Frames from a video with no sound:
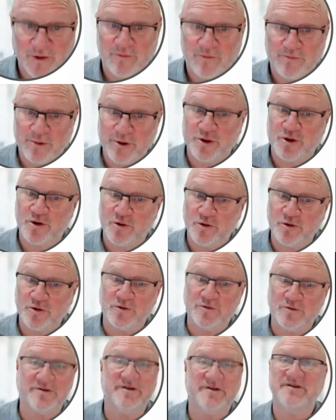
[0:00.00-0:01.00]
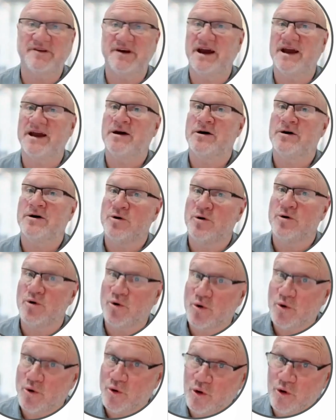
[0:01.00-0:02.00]
But you could also say
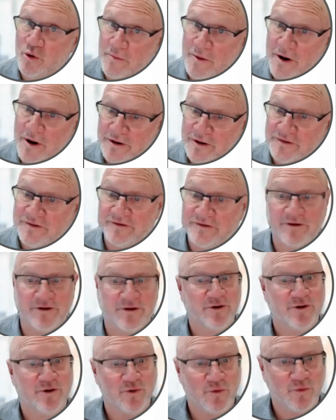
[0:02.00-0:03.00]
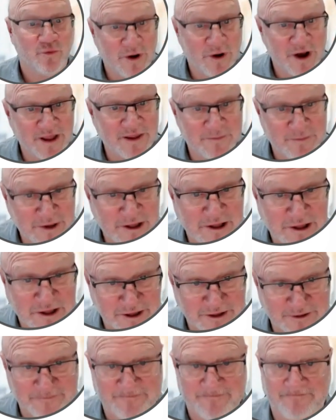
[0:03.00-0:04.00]
almost 1
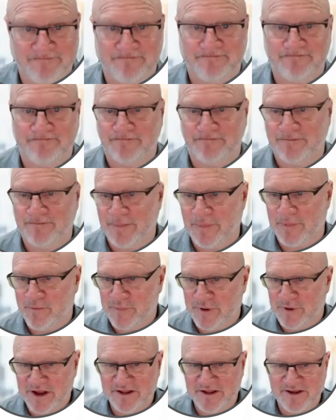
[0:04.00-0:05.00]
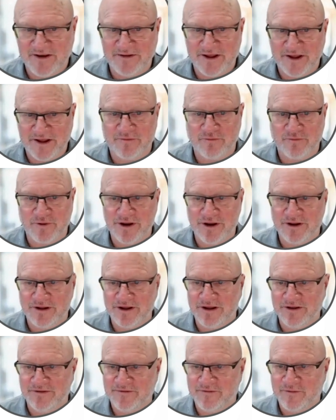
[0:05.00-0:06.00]
million. But let's read it
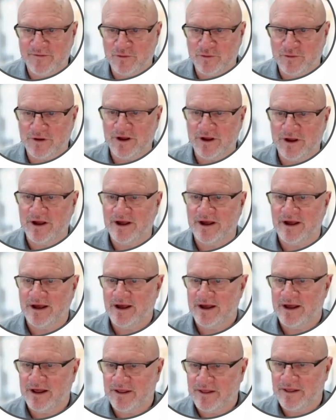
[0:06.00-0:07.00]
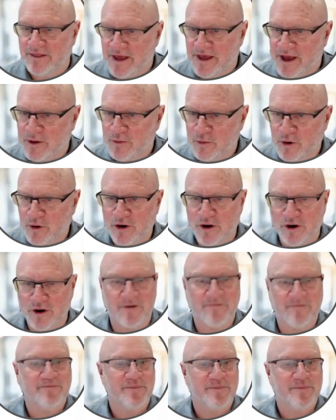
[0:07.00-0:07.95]
in full. There were